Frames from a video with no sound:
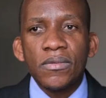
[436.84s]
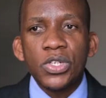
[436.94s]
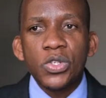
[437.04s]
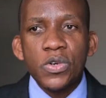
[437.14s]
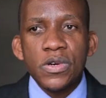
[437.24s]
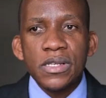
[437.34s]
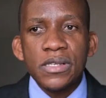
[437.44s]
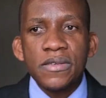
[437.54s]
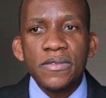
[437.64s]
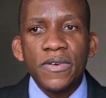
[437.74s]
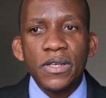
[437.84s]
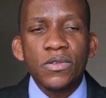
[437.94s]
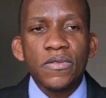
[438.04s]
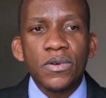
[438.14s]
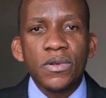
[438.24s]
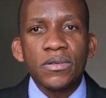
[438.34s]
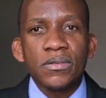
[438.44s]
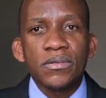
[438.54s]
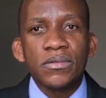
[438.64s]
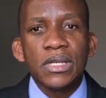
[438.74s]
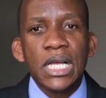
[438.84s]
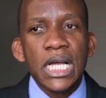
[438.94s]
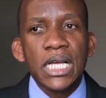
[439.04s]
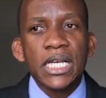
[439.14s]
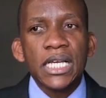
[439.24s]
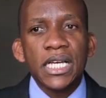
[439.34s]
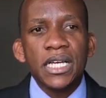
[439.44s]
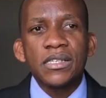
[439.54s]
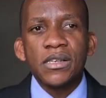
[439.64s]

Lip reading: insurance, first of all, is